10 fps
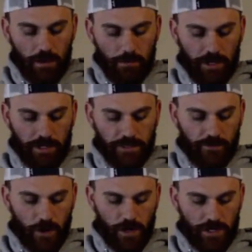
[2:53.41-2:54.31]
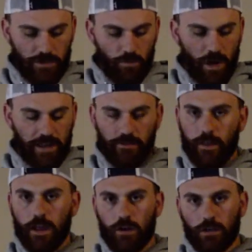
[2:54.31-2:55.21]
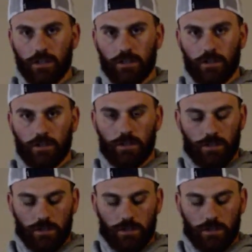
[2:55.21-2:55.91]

But as far as weight, they are a little.